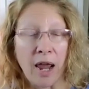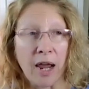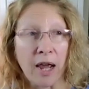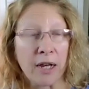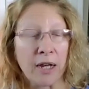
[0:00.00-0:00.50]

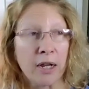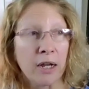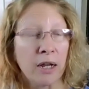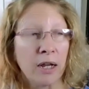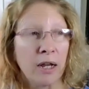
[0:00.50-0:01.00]

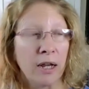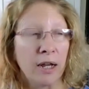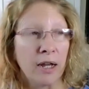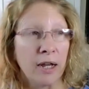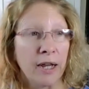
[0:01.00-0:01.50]
And
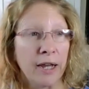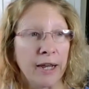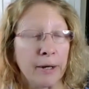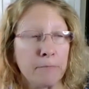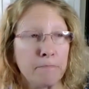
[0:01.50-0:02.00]

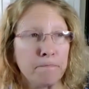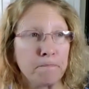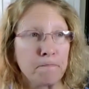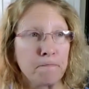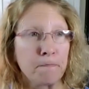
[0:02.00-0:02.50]

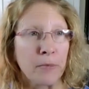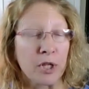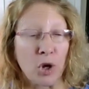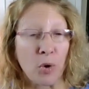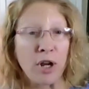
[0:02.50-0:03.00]

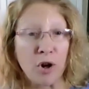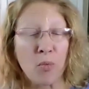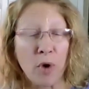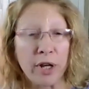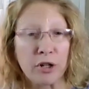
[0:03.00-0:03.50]
so I
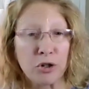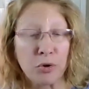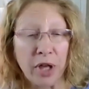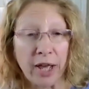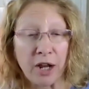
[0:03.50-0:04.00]
don't want to
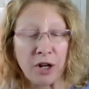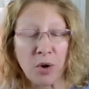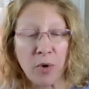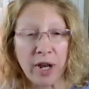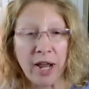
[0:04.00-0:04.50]
do that. I
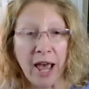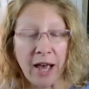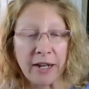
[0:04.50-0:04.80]
don't want to